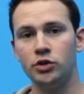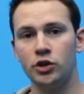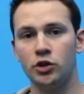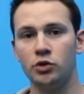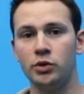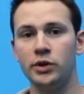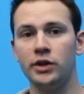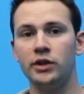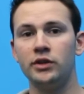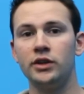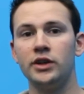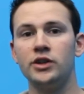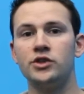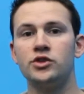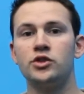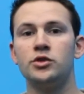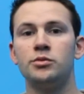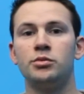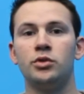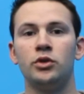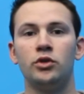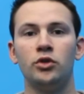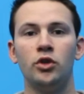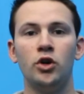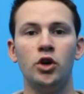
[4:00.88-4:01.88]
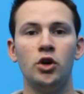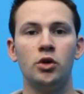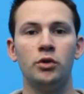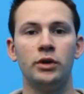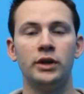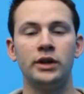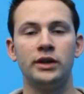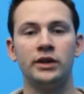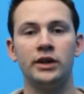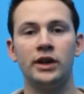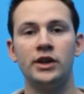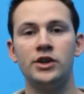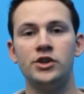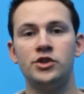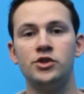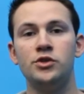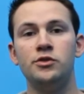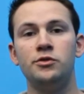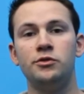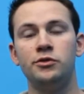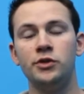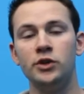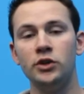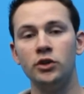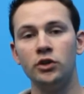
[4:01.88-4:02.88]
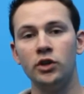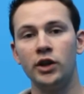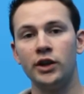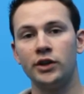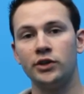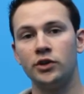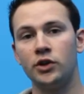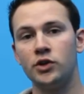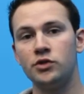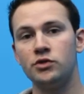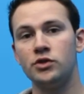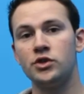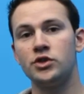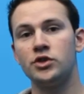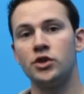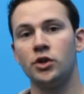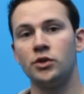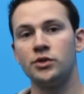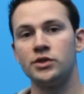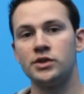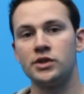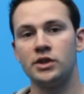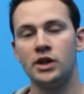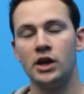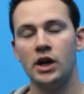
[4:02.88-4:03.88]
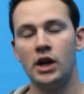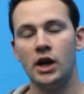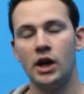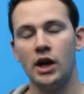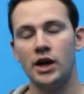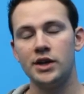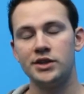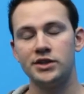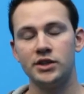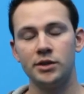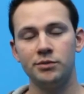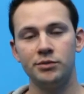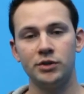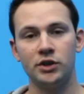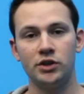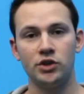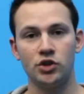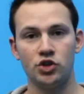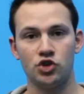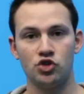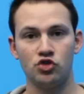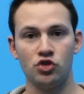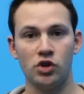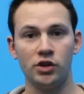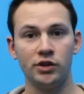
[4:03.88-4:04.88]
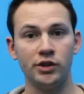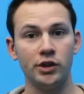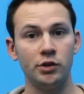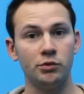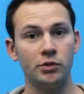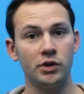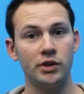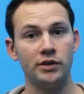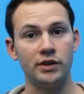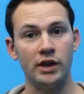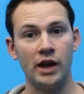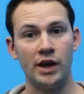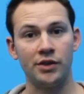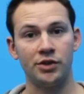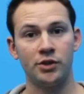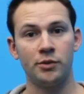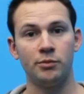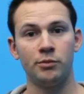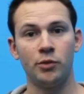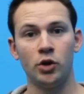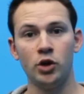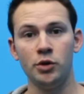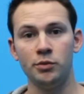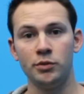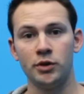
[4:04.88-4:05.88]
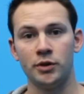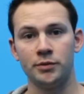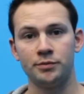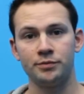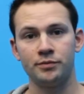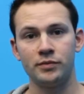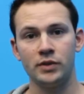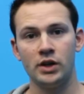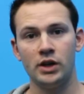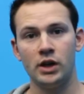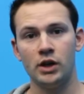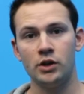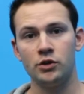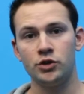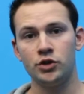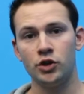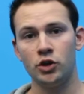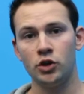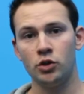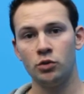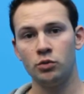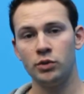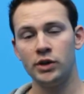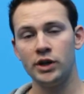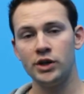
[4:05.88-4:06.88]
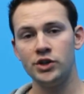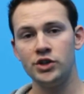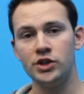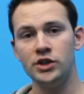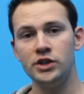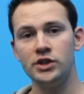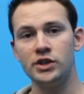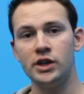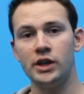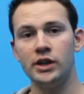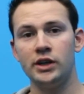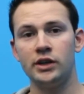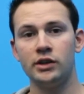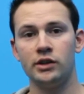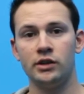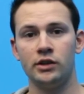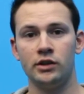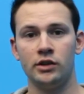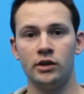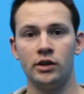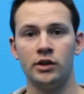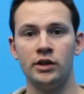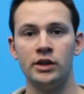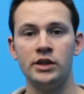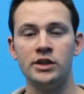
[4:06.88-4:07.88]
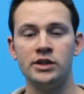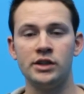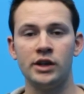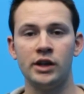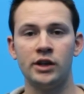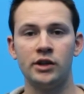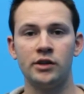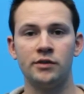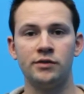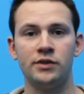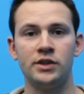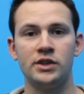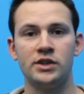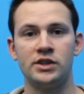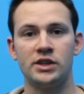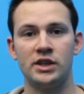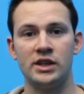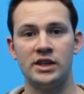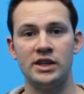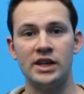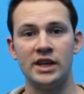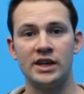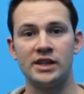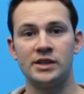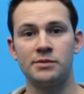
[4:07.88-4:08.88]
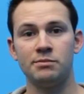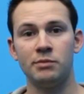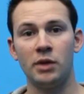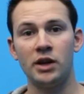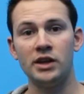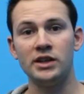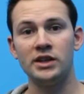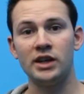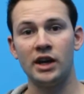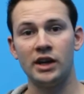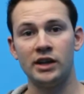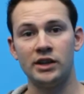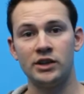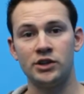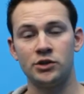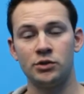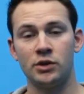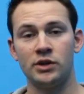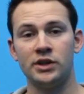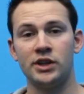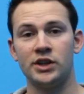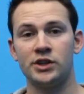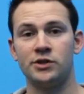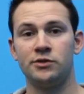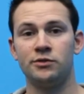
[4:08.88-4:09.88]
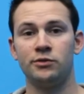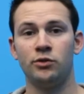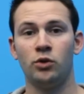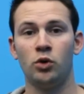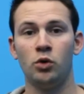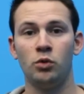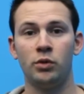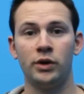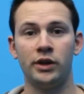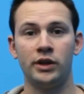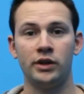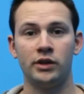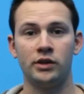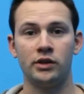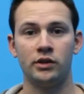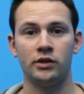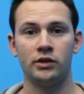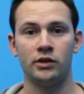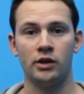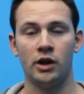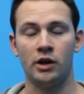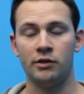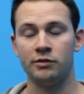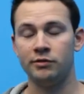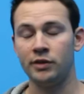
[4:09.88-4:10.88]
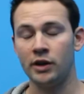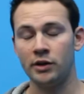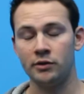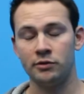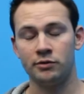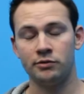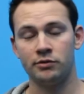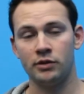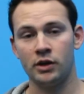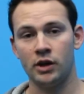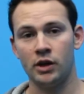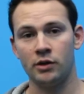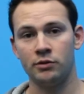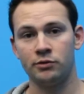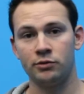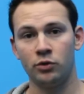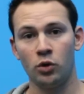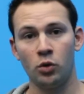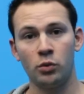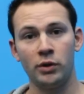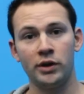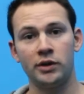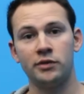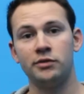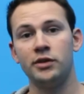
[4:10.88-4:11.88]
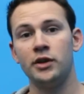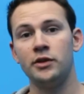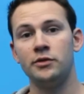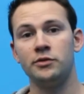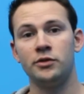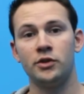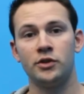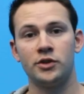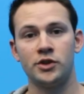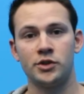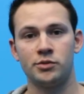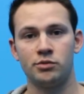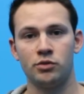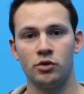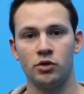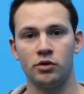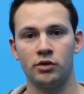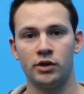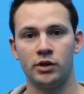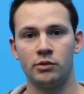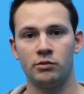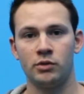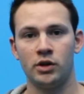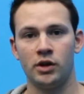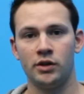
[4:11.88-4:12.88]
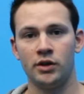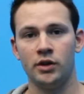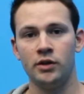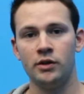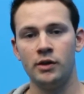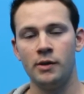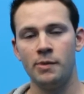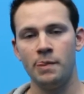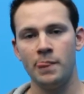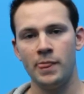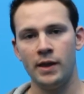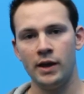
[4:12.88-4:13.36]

put a quick link to below in case you feel like those results are something you're struggling with at the moment. So we actually take an intake of this next Monday into our next 4-week Fat Furnace program rather.